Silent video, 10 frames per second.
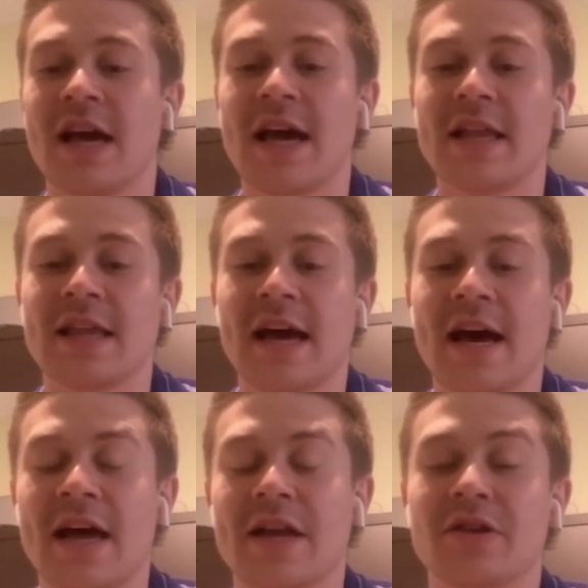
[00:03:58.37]
and
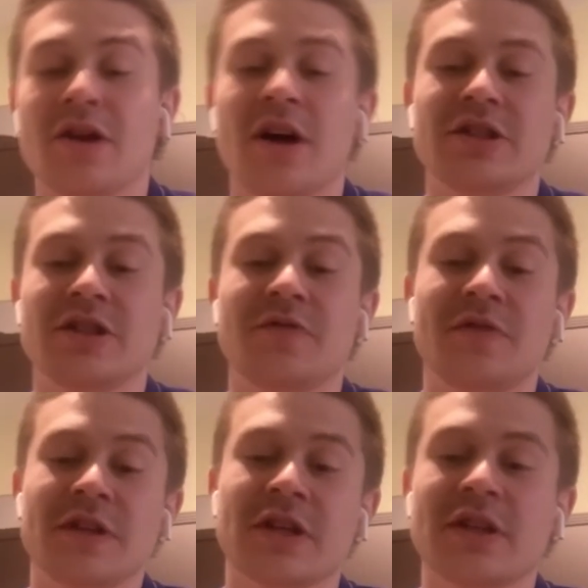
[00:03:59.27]
that not just physically